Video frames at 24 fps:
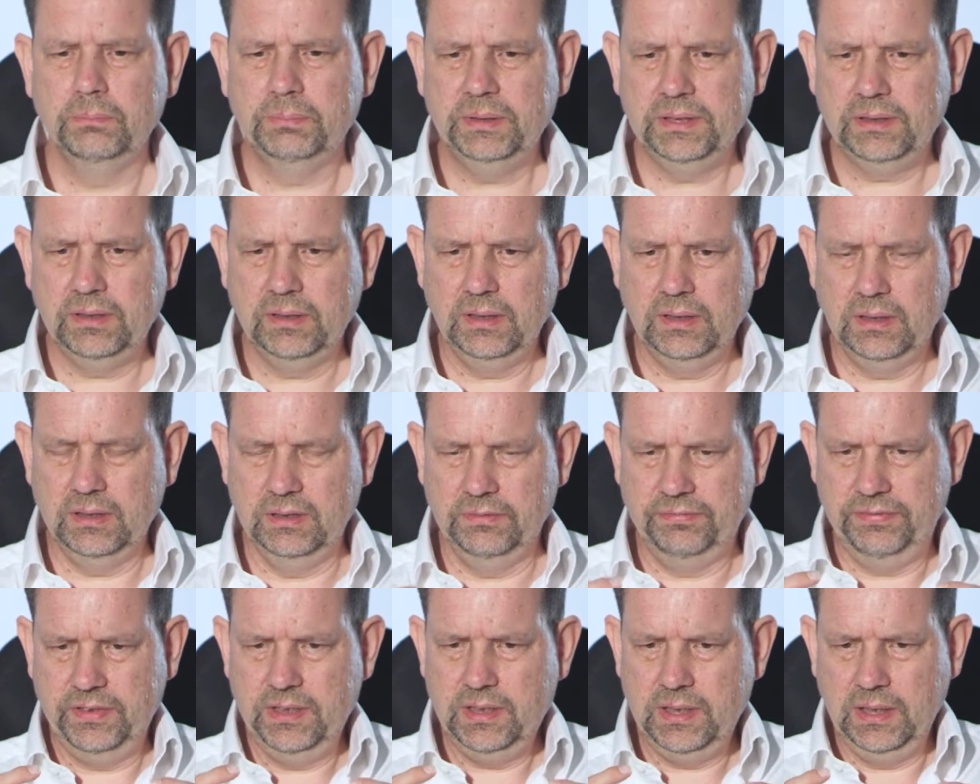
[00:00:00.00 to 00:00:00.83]

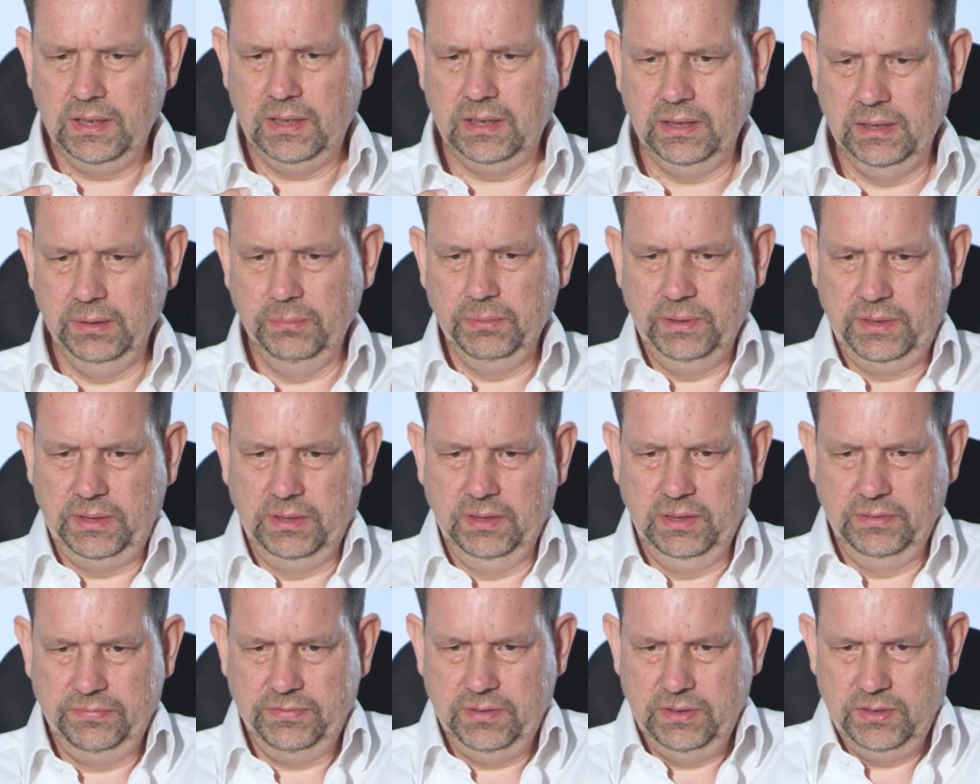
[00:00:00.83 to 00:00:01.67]
But physically, we
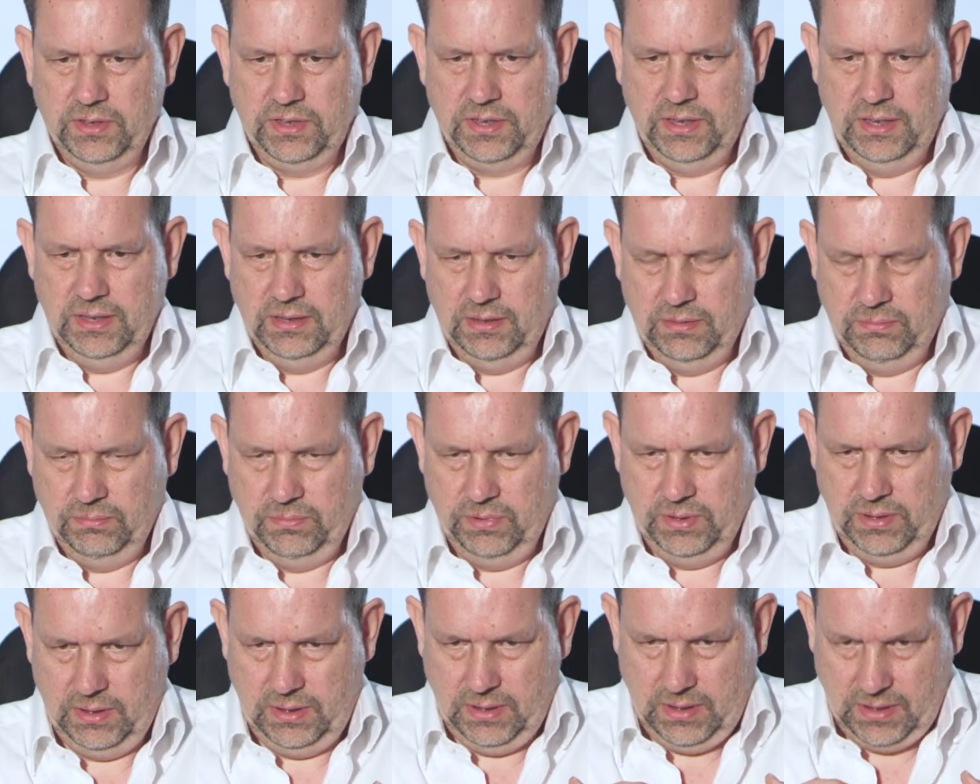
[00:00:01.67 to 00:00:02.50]
can often see
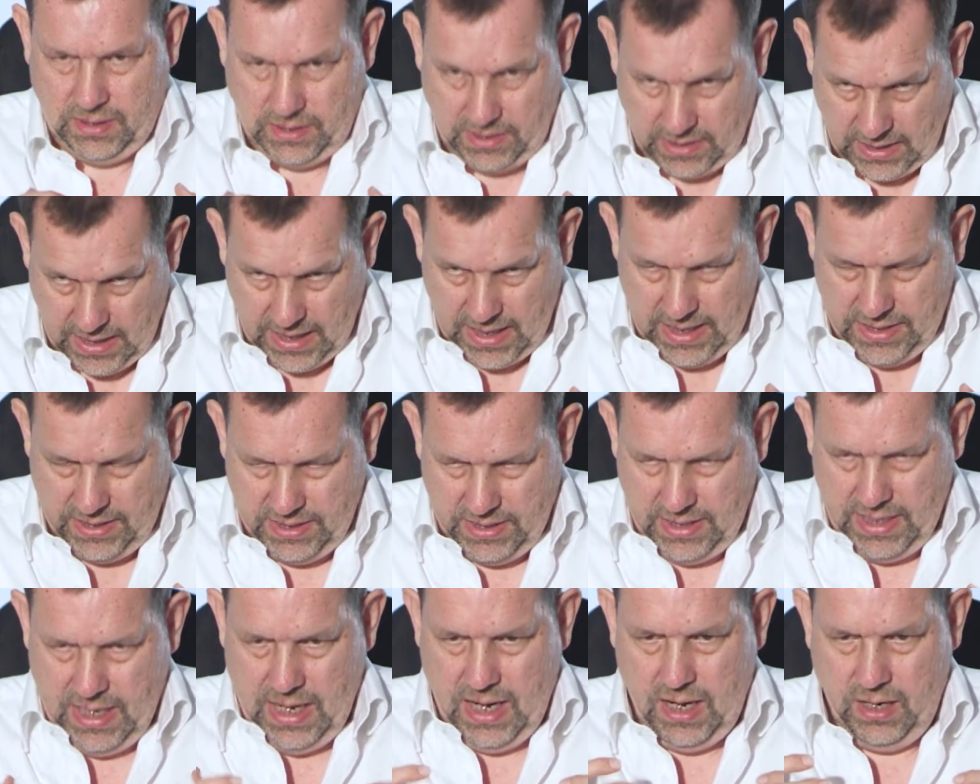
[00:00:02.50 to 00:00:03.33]
them with this
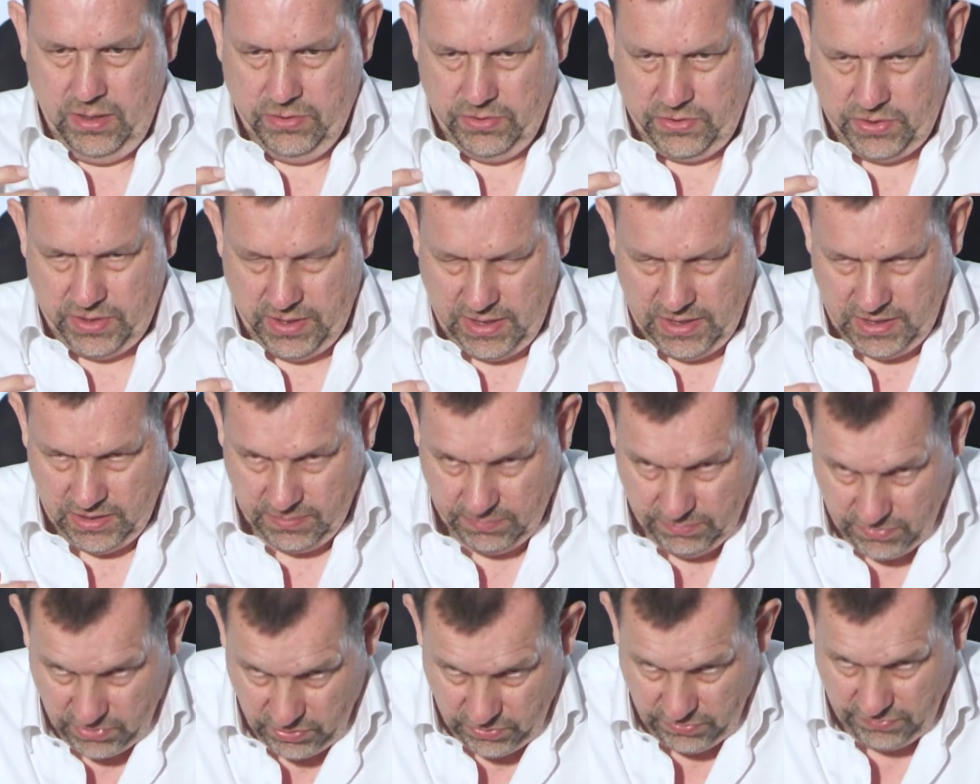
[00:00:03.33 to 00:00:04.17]
head down, trying
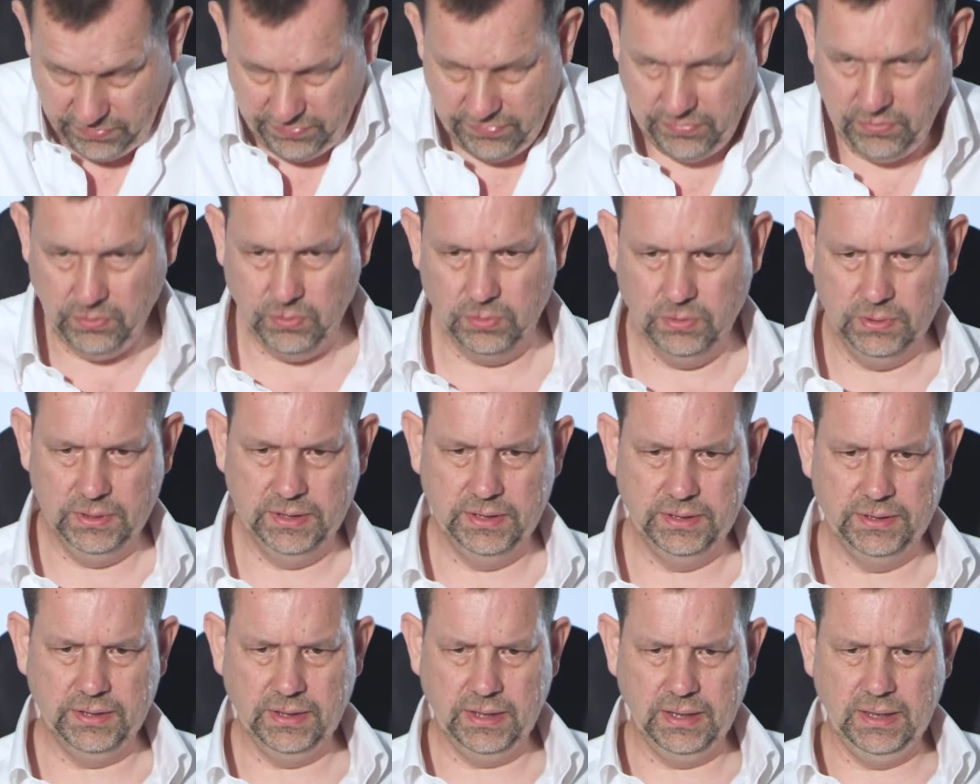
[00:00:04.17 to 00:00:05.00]
to move
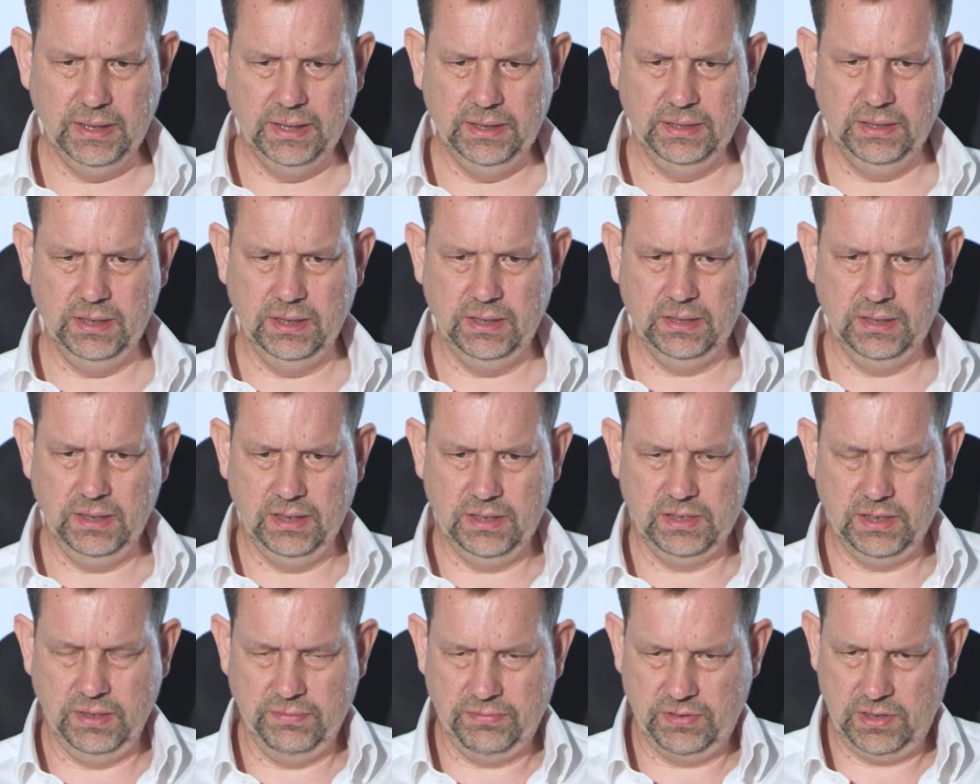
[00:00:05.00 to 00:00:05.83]
forward, and
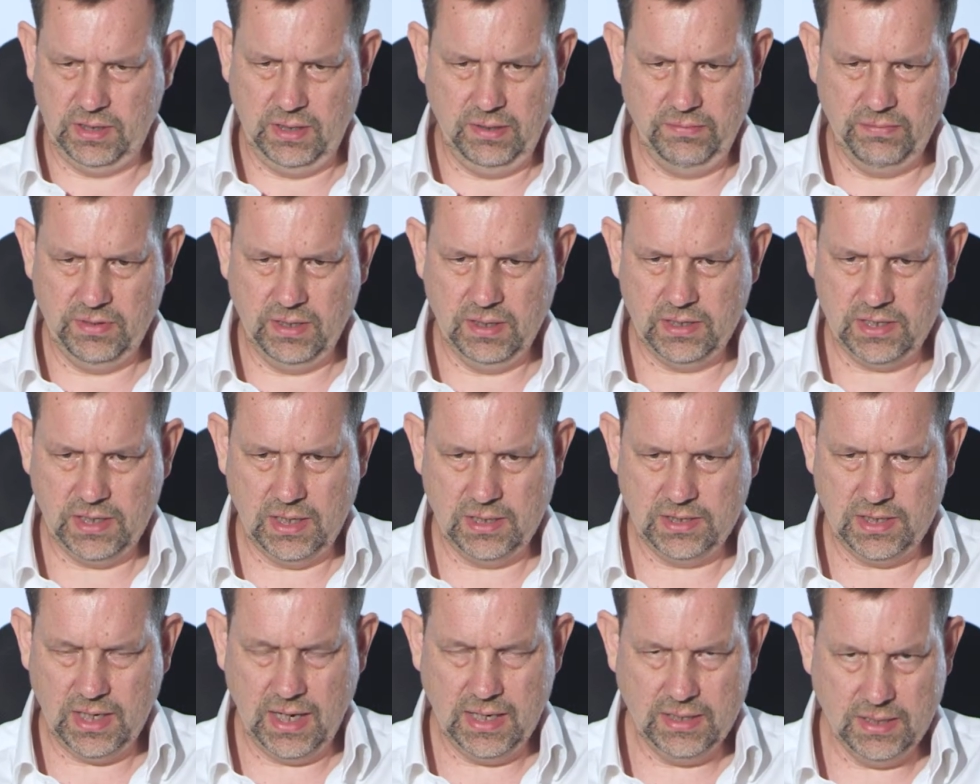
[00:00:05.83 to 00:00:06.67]
as if they're
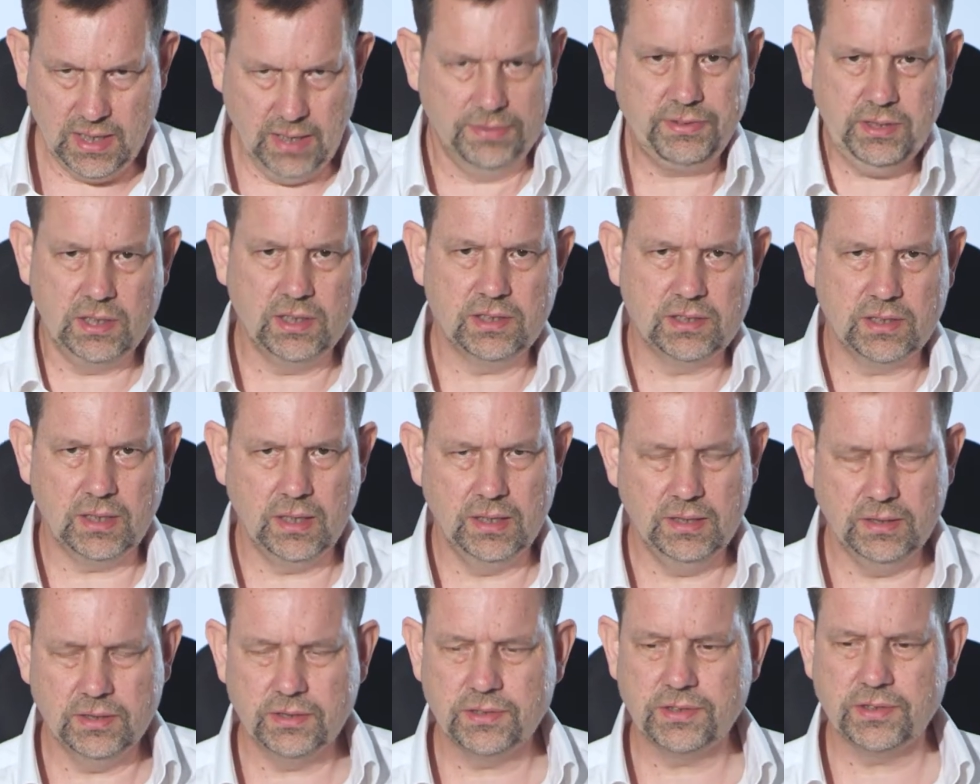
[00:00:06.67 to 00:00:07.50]
saying, nothing's
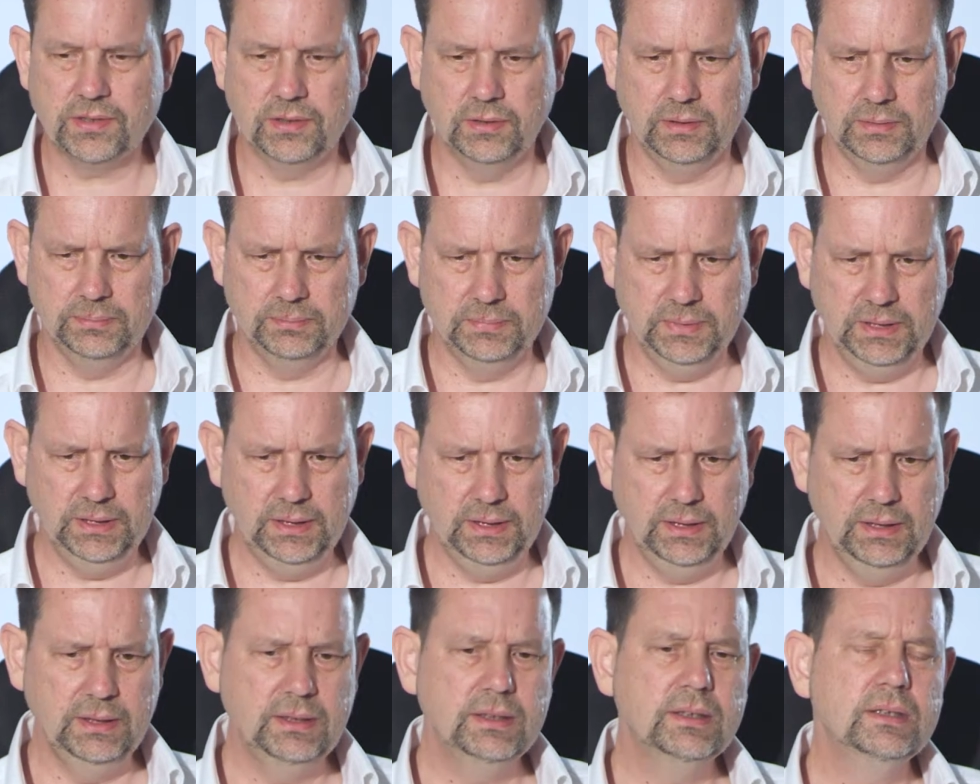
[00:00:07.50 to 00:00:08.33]
going to stop
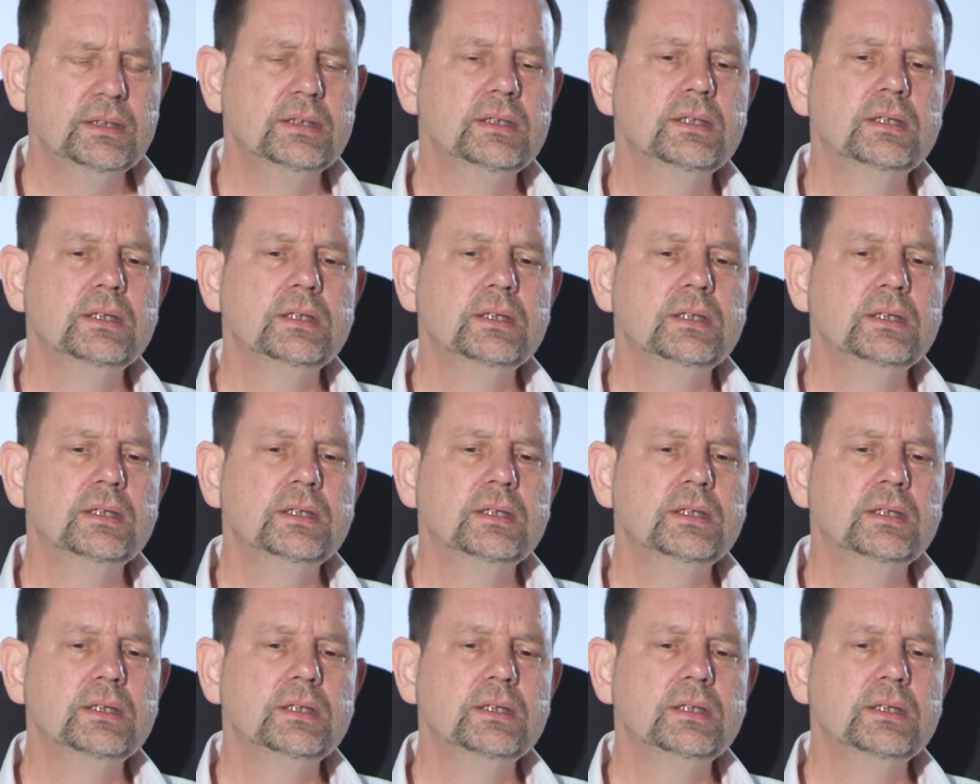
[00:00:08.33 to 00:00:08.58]
me.